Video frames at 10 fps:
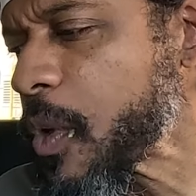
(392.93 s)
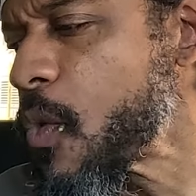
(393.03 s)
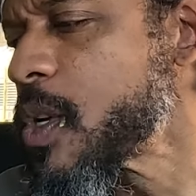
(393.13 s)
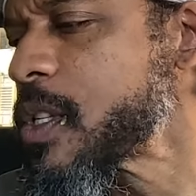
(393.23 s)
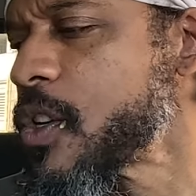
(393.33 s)

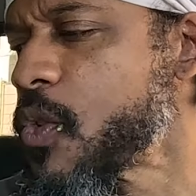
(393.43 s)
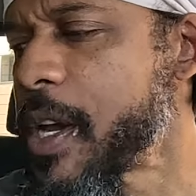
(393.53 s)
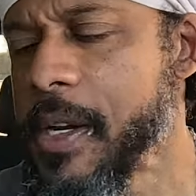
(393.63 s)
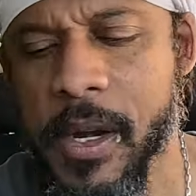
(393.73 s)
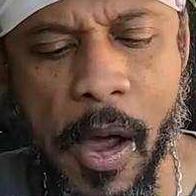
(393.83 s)
What's the
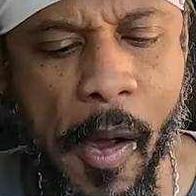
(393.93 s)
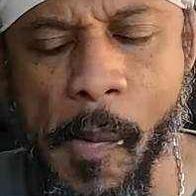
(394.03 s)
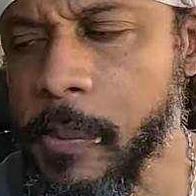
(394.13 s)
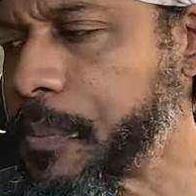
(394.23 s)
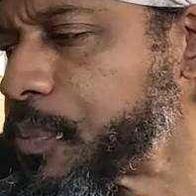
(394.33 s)
green,
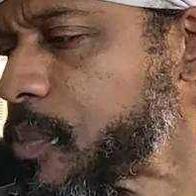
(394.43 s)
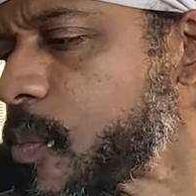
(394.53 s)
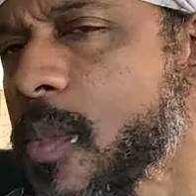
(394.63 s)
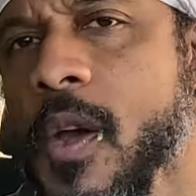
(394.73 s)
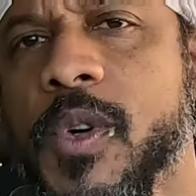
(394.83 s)
um,
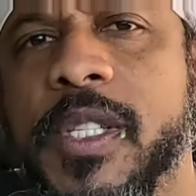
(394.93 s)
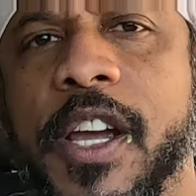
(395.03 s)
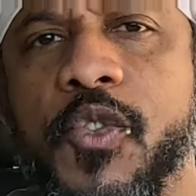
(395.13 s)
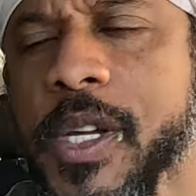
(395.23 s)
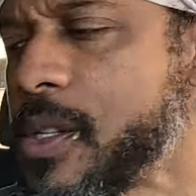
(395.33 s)
what's
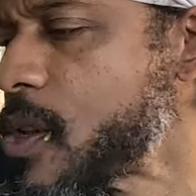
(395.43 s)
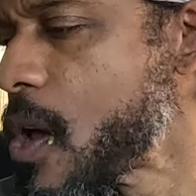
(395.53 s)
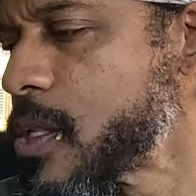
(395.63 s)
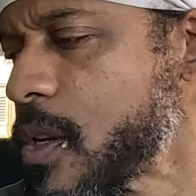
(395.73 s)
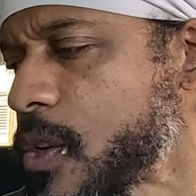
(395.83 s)
that green
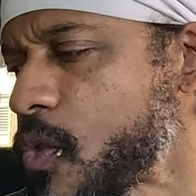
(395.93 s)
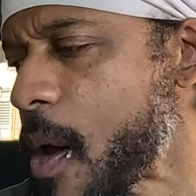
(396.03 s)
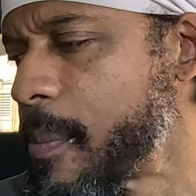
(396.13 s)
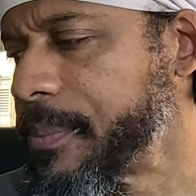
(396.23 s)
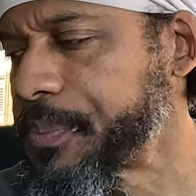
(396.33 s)
sauce on the crepe?